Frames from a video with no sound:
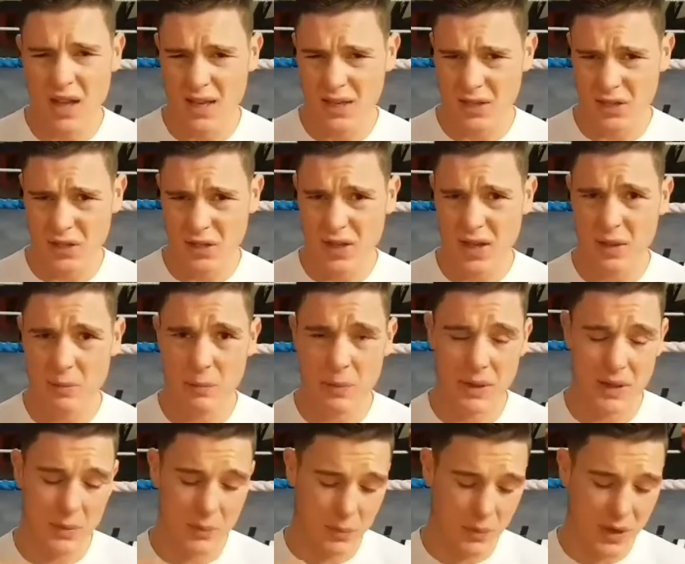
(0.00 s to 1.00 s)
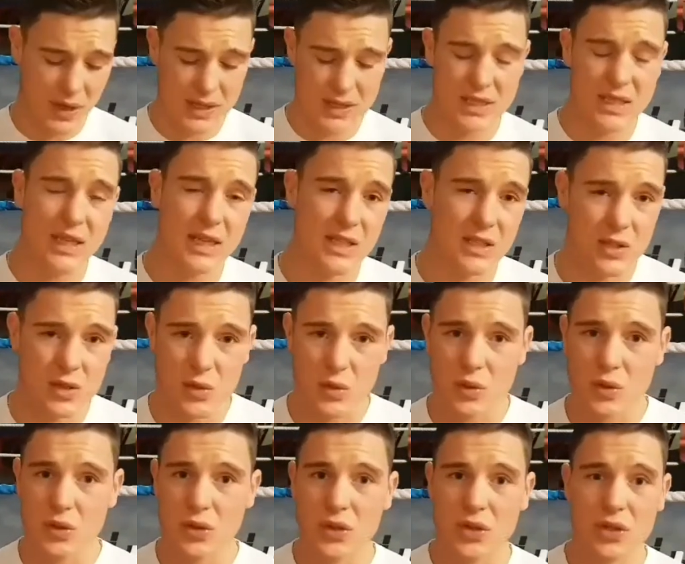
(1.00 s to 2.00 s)
and you get people like sitting in
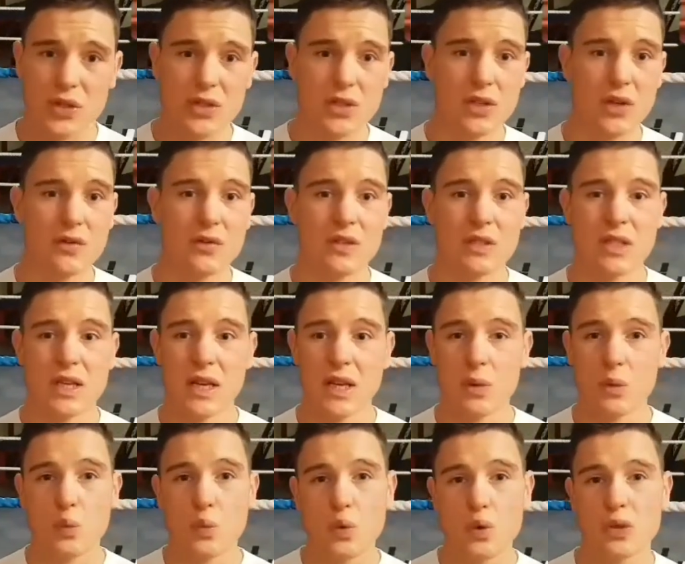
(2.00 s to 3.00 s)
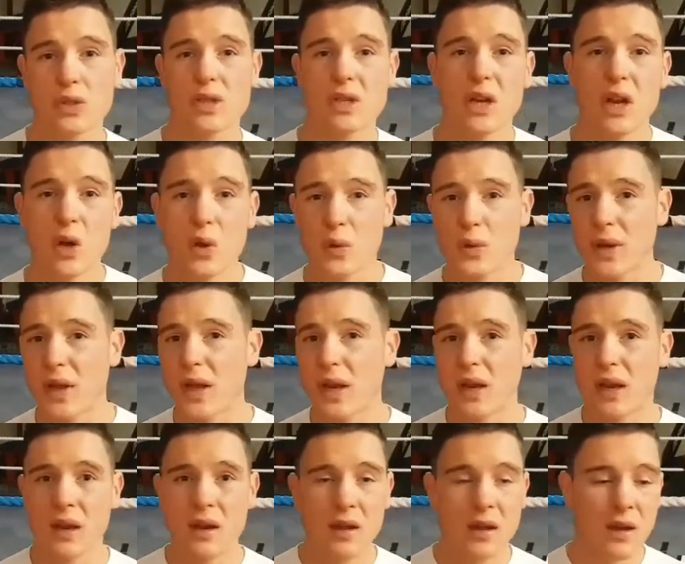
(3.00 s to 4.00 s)
saunas, obviously water
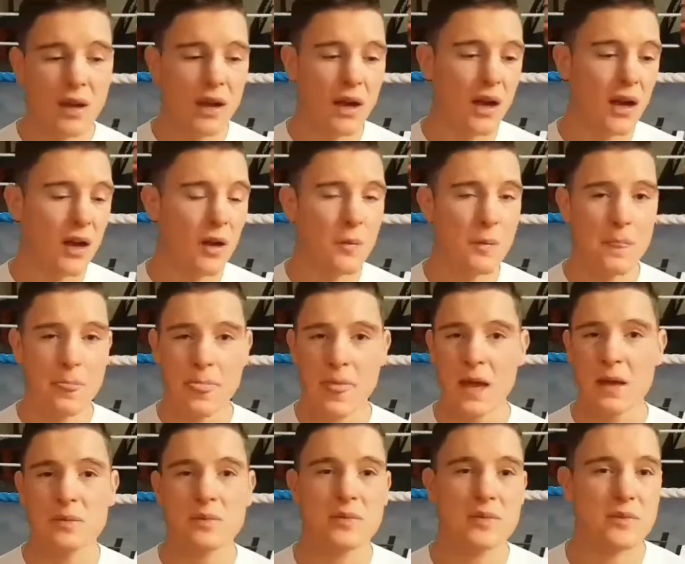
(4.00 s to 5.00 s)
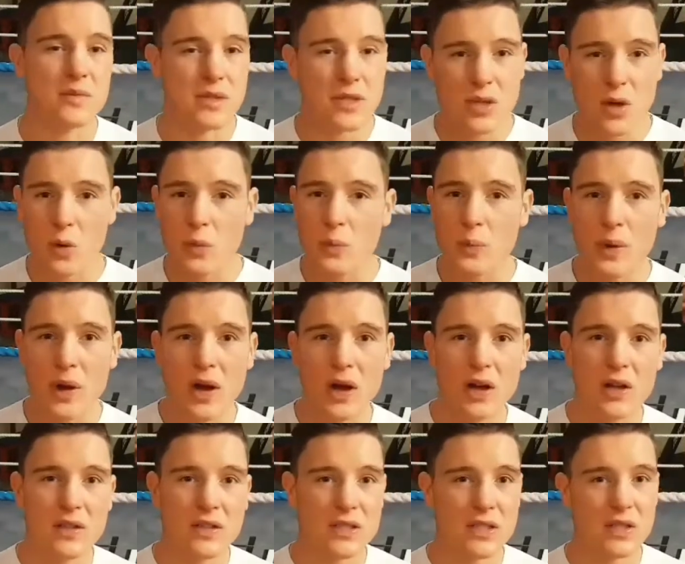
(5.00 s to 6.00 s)
loading, um, Epsom salt
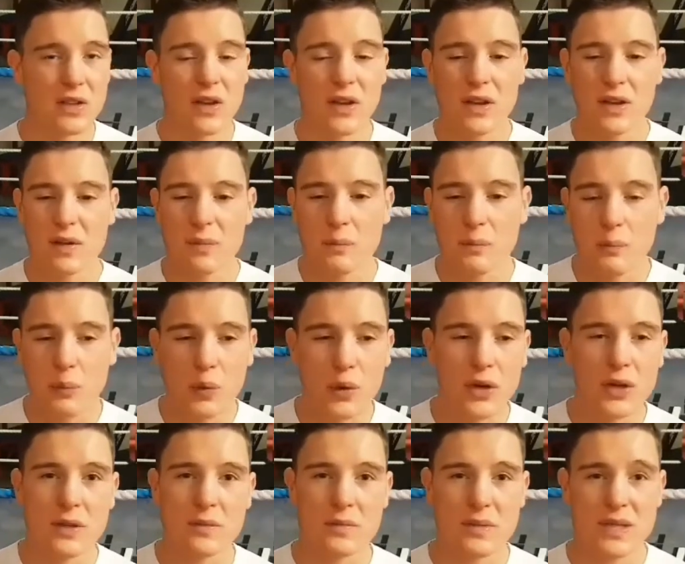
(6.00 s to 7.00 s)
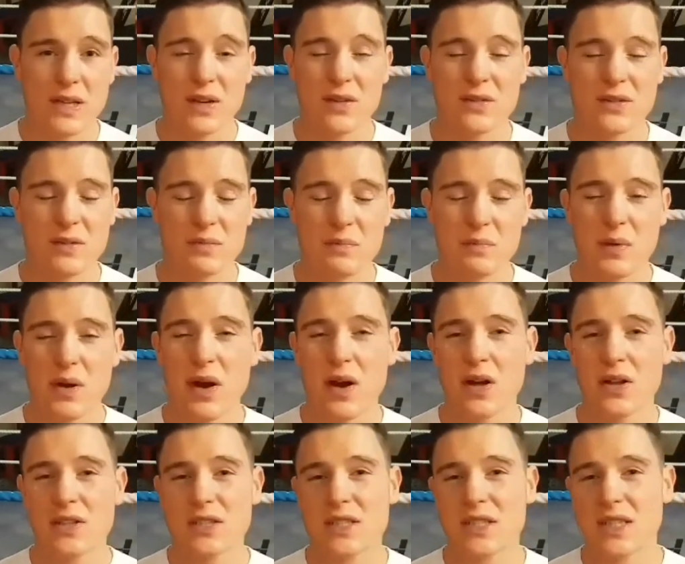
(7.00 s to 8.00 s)
baths, like boiling themselves in
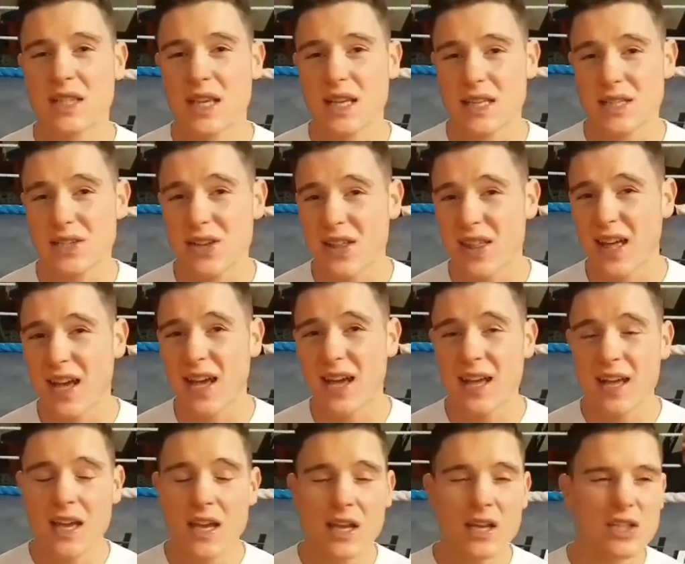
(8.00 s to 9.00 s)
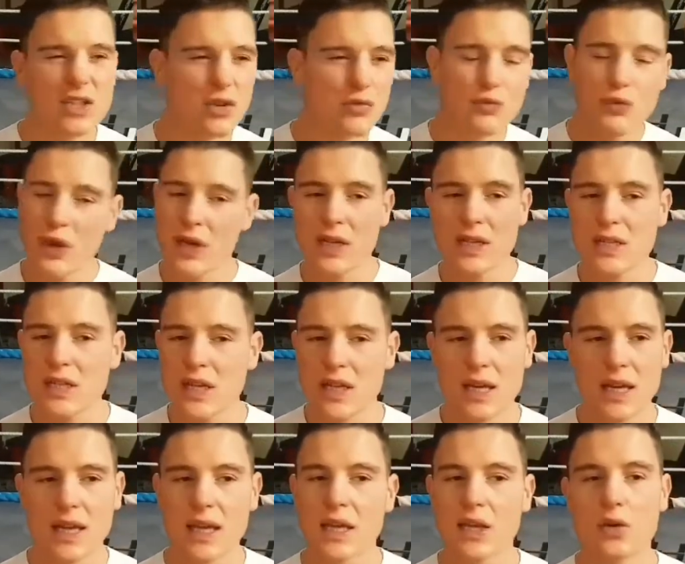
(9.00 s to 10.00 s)
baths, things like that. So
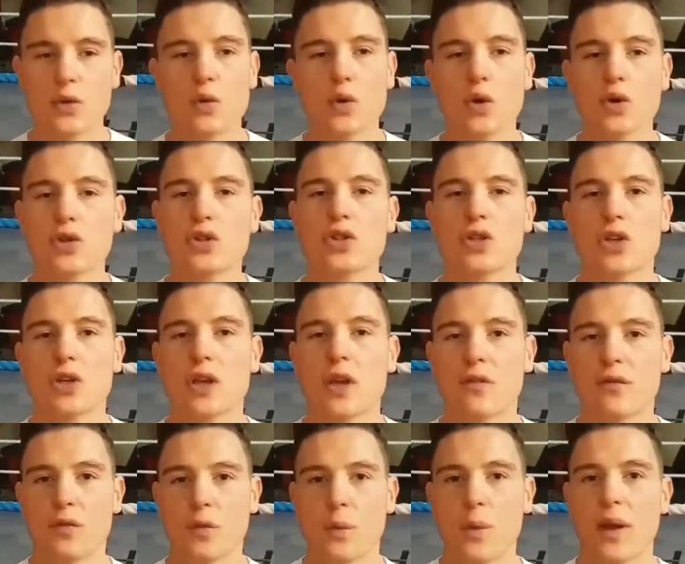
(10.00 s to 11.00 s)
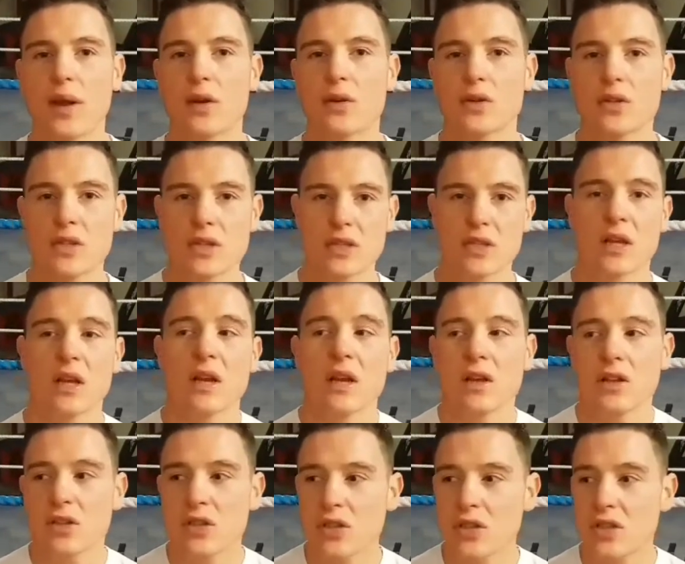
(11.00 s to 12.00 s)
realistically, you're not just looking for weight loss,
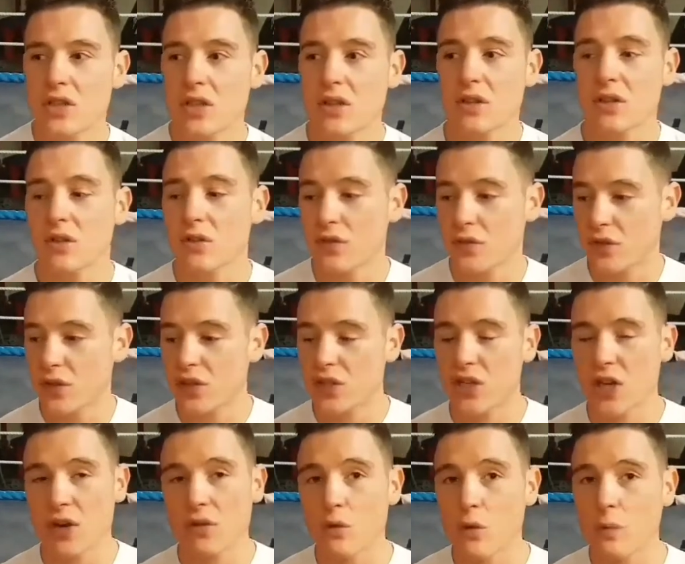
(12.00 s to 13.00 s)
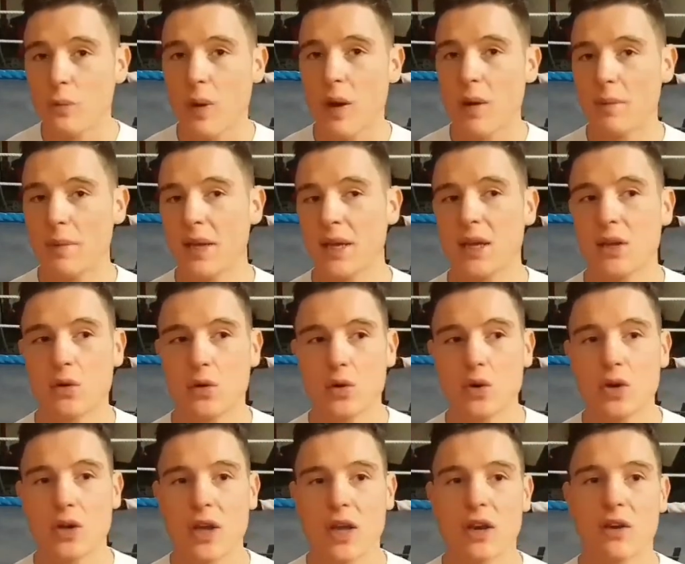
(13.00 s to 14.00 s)
just the general public, you're
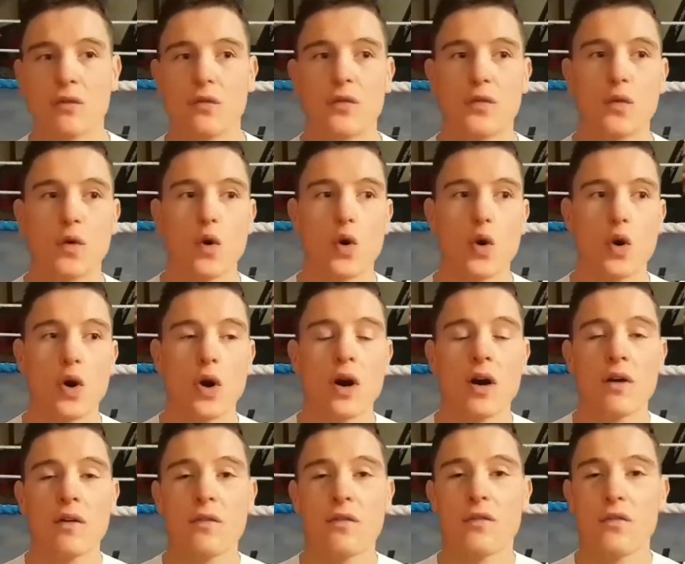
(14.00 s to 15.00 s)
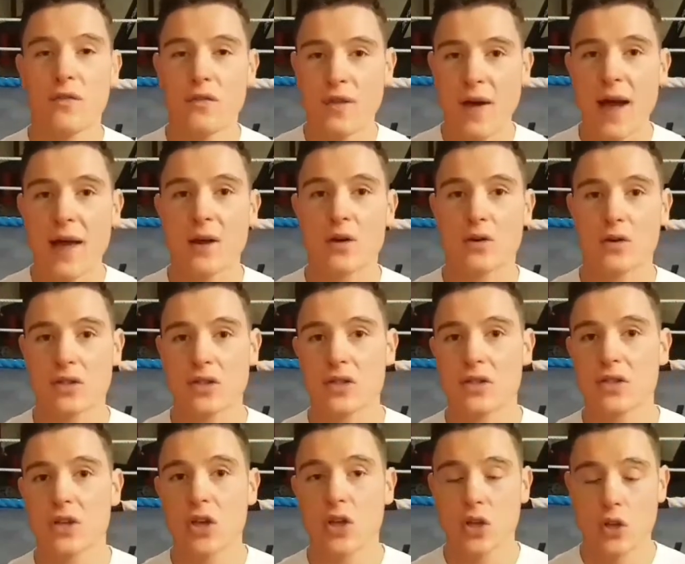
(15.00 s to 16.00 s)
looking for fat
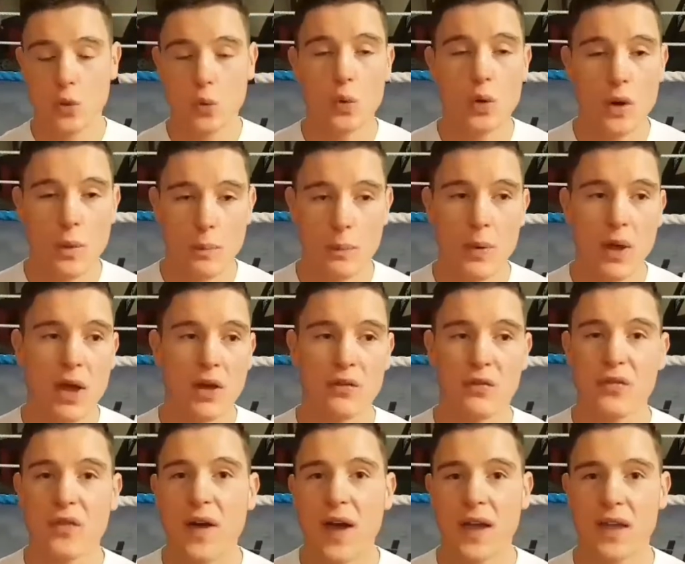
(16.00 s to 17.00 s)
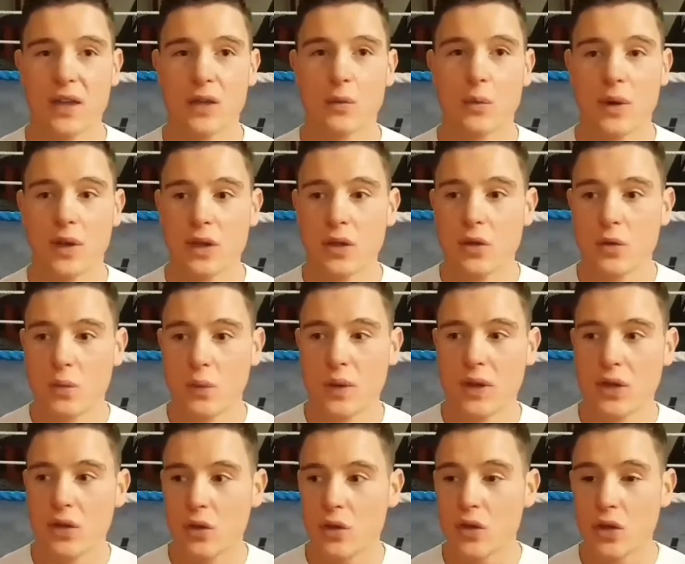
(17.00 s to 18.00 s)
loss. You want to burn fat. When you
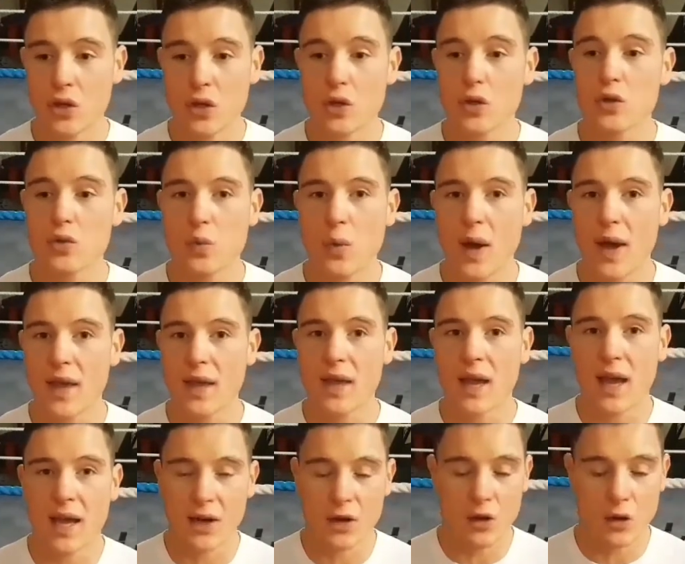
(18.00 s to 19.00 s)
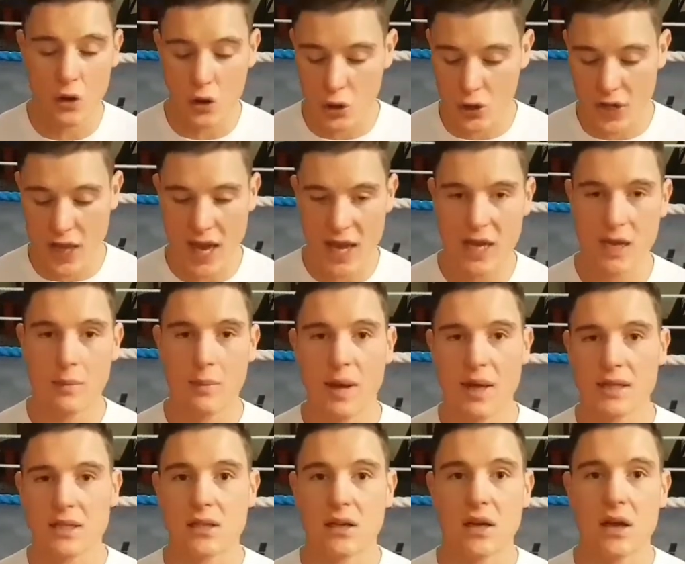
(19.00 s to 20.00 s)
when you can lose weight and not look any
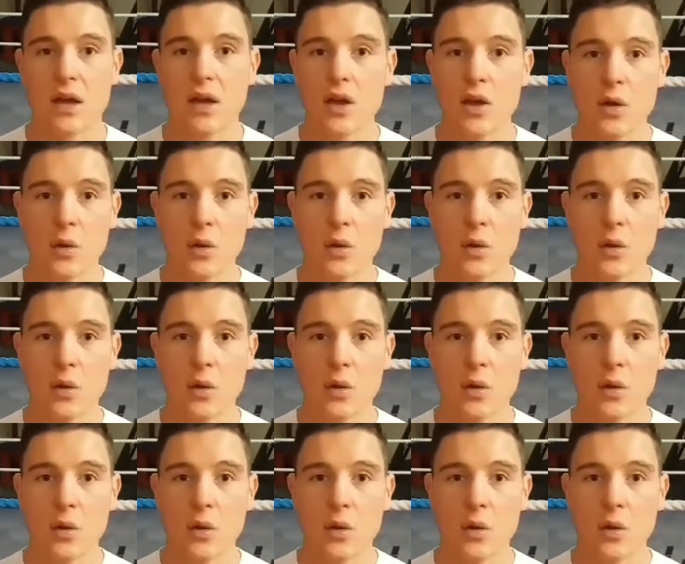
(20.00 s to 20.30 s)
better.